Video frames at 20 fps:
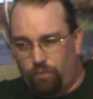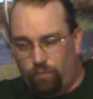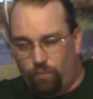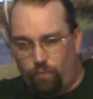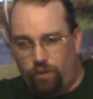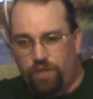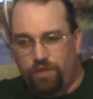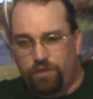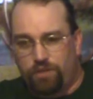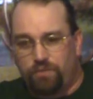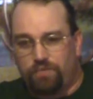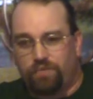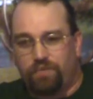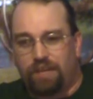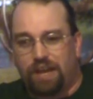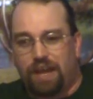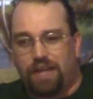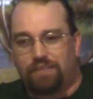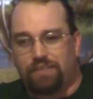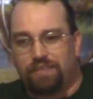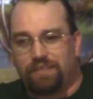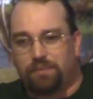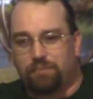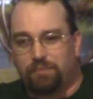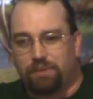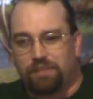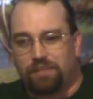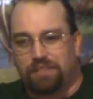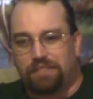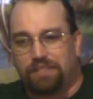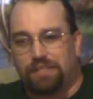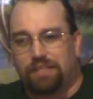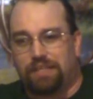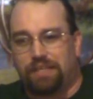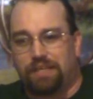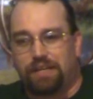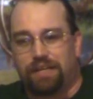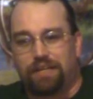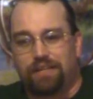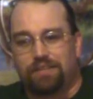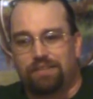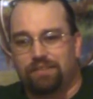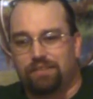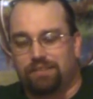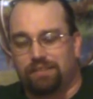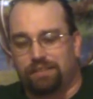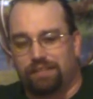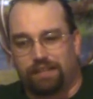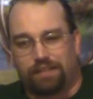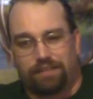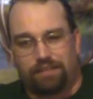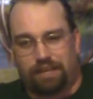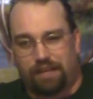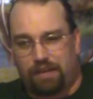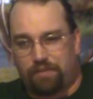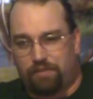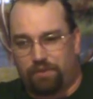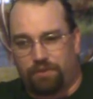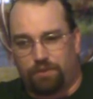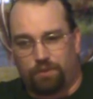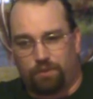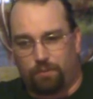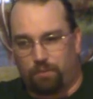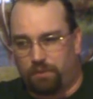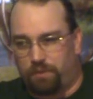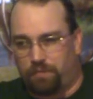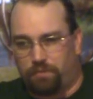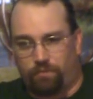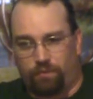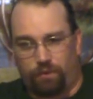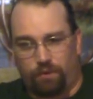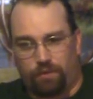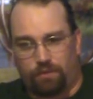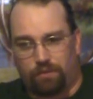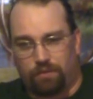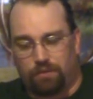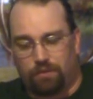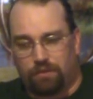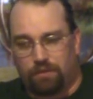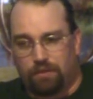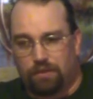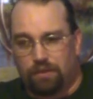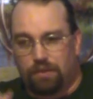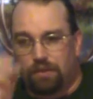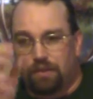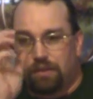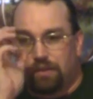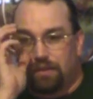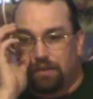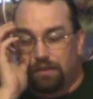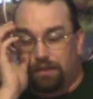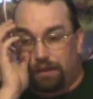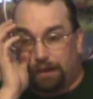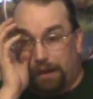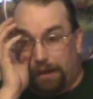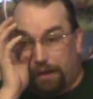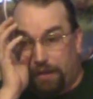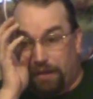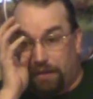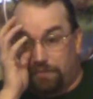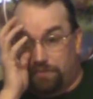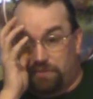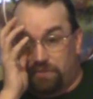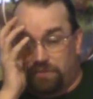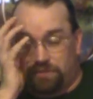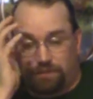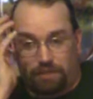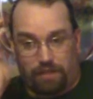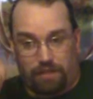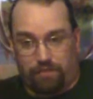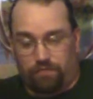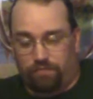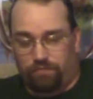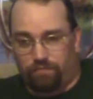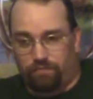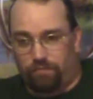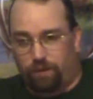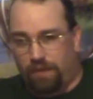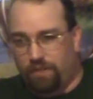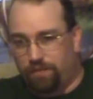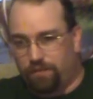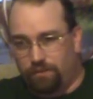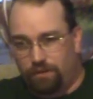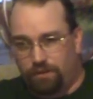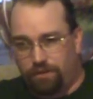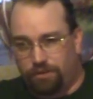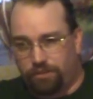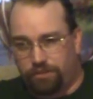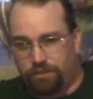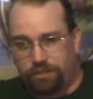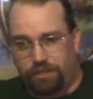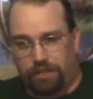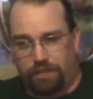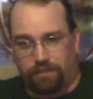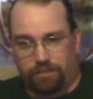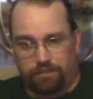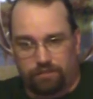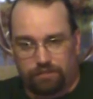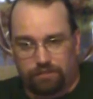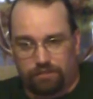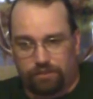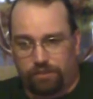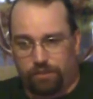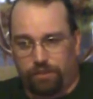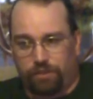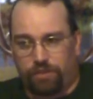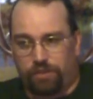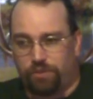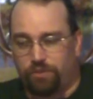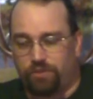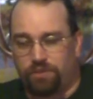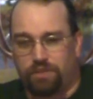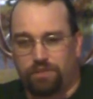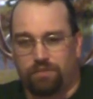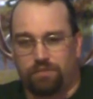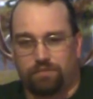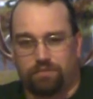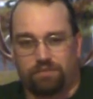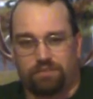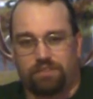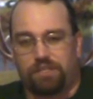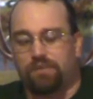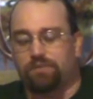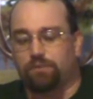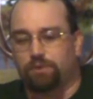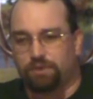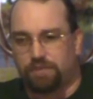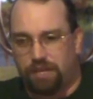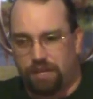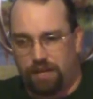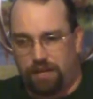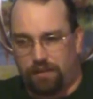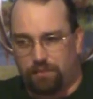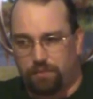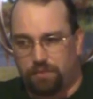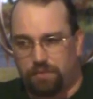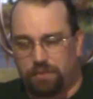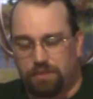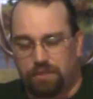When you've got the ability to get it, get the heavy aluminum foil. It comes in rather large sheets. You can use it several times